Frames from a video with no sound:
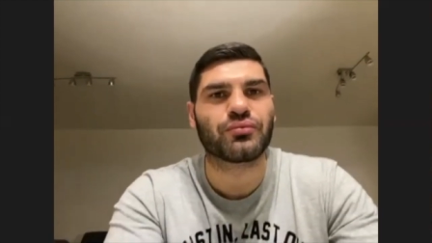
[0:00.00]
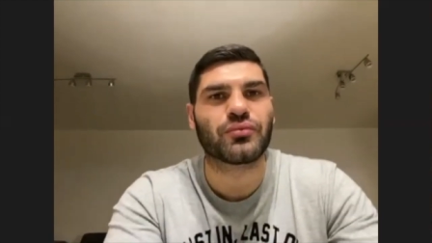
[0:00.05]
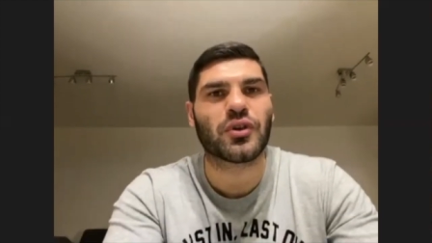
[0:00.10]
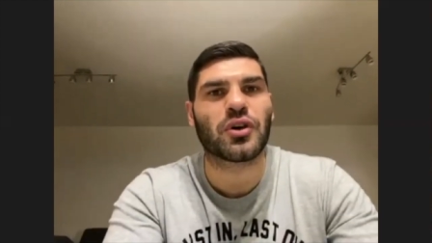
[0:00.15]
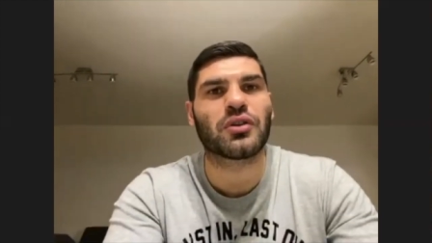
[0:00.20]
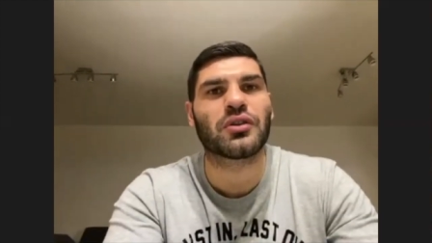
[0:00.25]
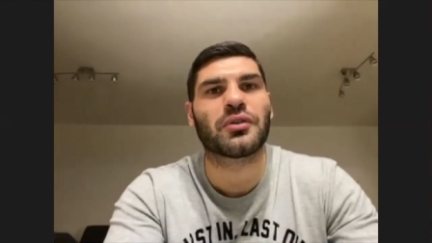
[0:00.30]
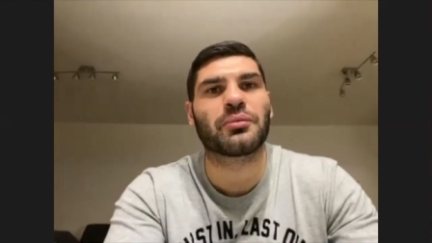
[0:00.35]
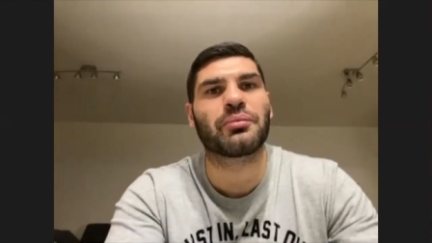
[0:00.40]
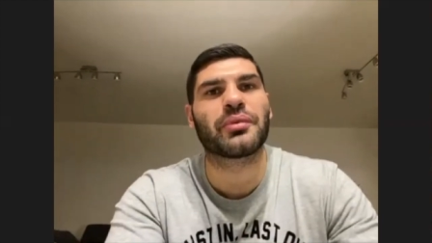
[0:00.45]

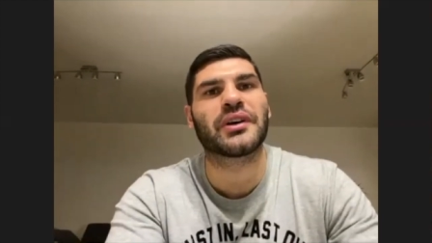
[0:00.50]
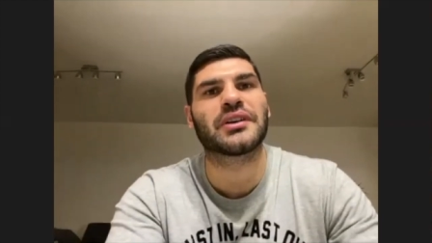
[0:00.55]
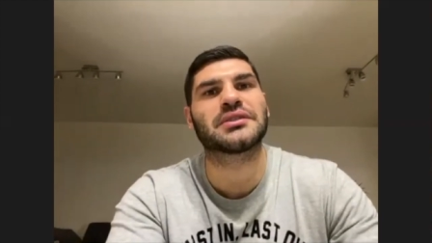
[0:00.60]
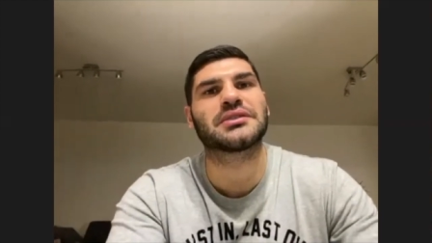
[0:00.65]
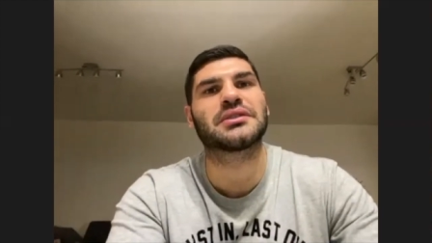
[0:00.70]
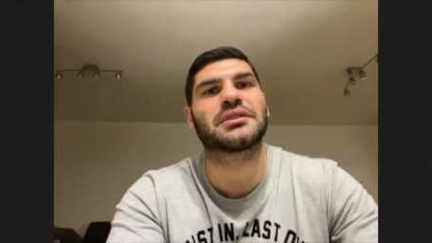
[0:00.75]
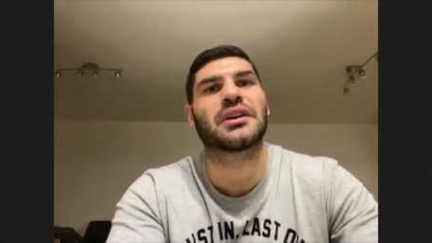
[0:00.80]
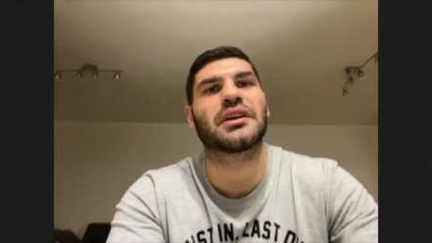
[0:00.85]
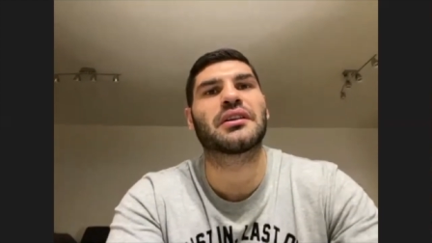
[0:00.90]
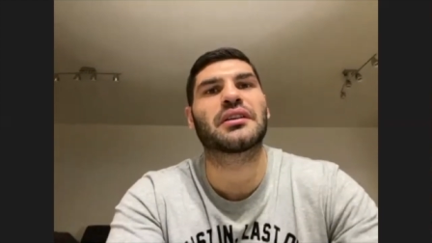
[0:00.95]
All the
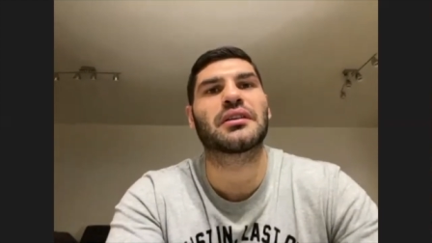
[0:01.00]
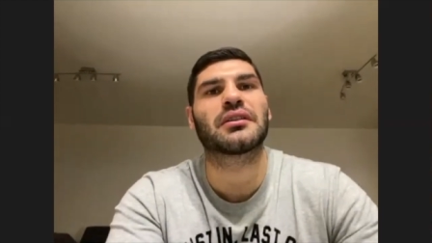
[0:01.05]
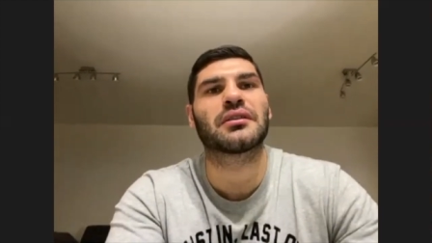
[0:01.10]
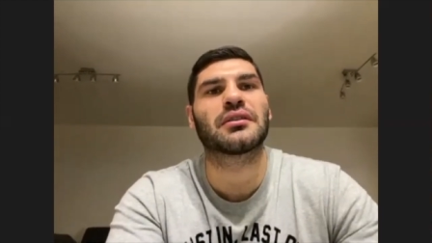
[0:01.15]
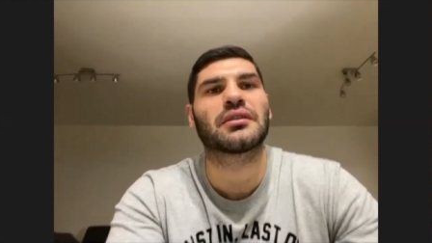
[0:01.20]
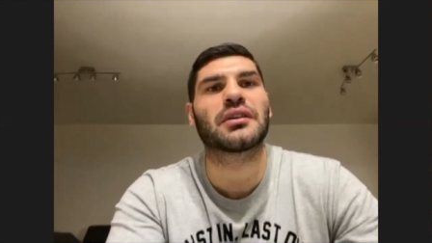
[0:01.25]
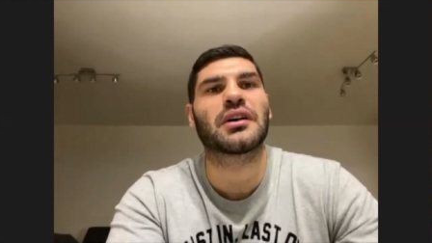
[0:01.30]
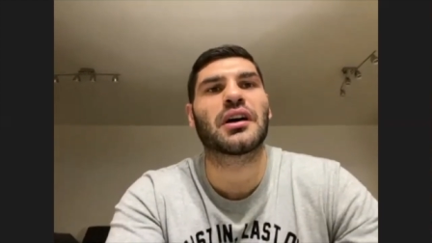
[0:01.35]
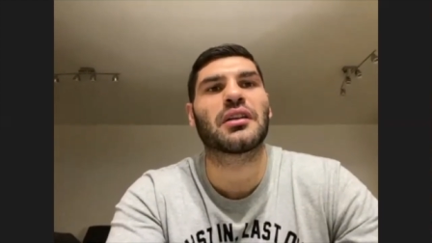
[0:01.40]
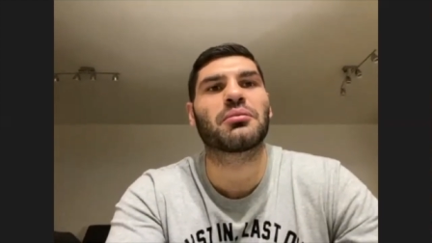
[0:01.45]
best, and
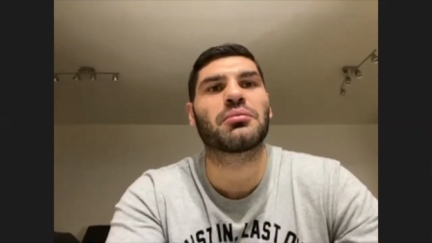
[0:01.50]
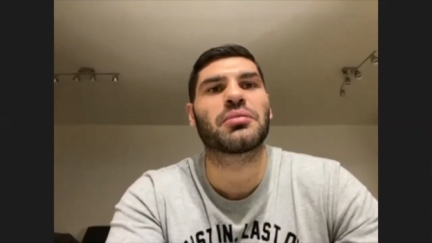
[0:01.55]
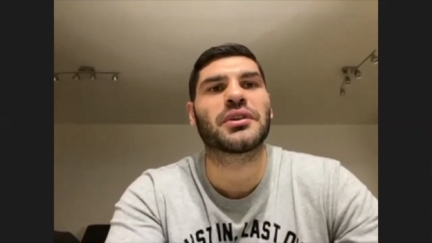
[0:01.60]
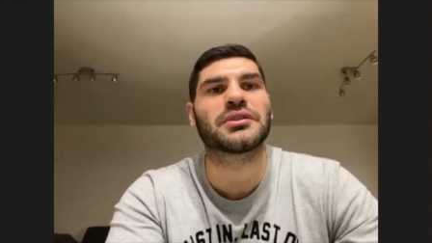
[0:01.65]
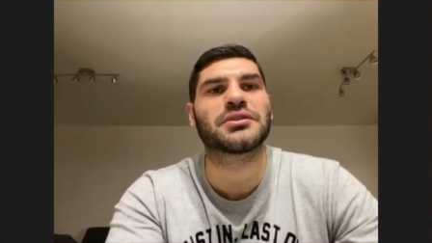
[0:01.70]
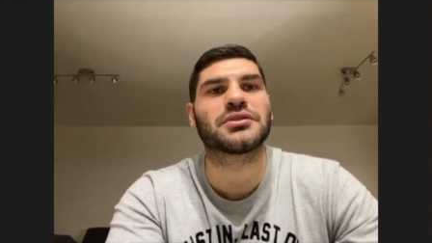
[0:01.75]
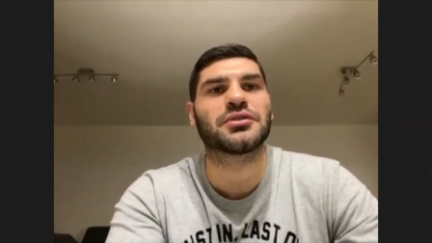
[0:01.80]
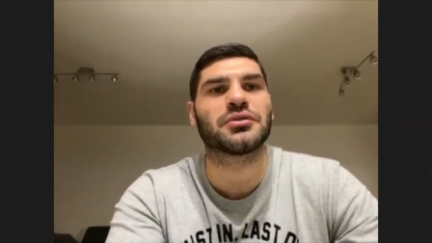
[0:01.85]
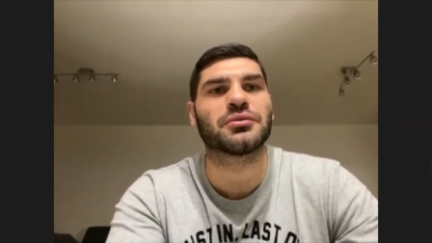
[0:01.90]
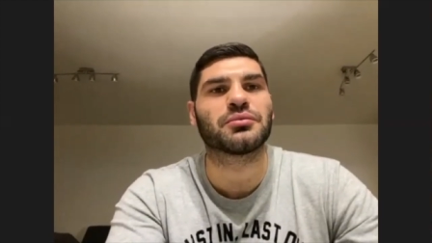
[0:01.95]
God
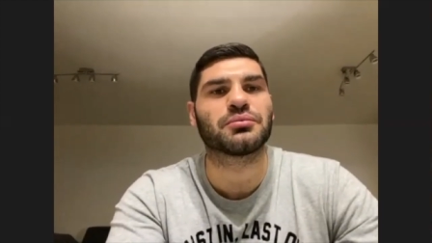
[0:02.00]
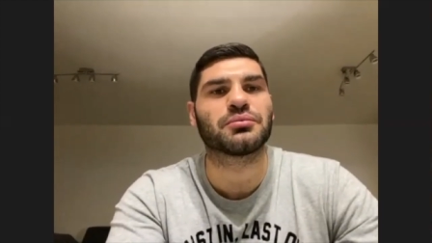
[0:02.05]
bless you.